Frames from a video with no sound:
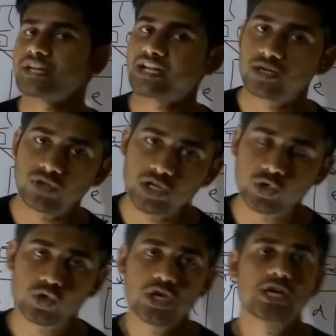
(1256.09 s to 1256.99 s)
tracker will
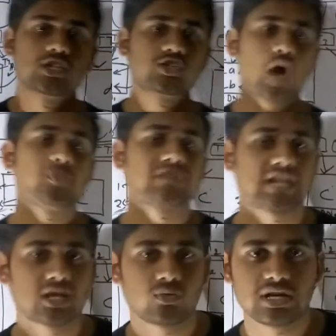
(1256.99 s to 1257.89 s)
do? Job
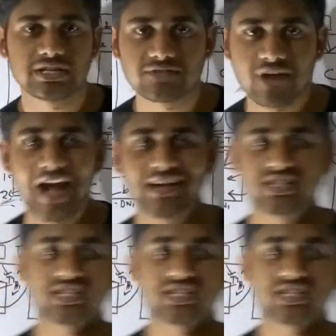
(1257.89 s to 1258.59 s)
tracker will divide